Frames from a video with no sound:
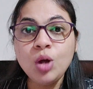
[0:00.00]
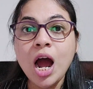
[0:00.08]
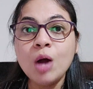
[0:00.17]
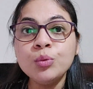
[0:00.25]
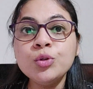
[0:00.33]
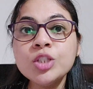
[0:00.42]

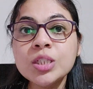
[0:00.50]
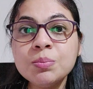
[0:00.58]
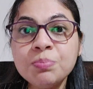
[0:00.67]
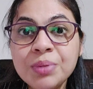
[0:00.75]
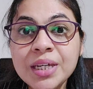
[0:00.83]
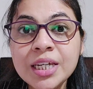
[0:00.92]
how to
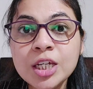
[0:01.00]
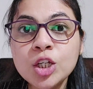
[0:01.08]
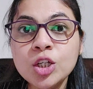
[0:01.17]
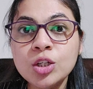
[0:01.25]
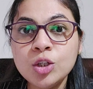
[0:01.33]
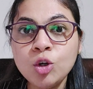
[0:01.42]
speak
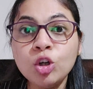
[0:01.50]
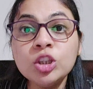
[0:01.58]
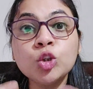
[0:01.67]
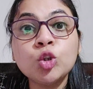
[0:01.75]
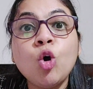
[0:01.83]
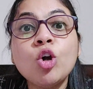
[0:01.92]

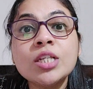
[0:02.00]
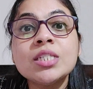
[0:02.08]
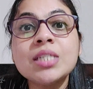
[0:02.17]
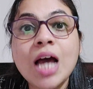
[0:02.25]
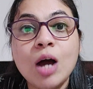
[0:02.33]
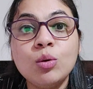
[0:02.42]
your
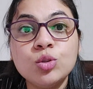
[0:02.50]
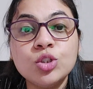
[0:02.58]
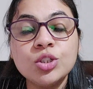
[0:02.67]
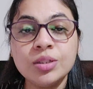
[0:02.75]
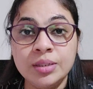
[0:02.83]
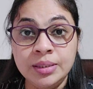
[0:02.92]
thoughts out,